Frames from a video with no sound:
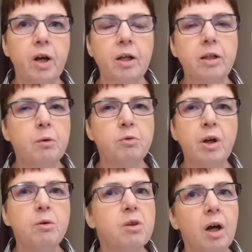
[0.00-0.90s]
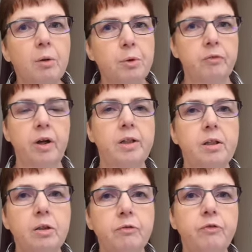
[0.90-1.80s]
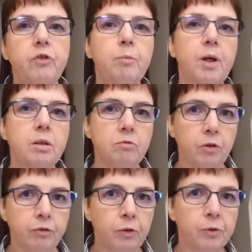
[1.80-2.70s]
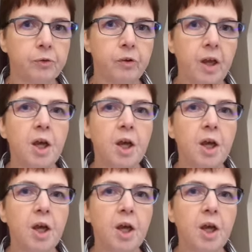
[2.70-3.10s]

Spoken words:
I don't know that I would have had enough to make the ruffles,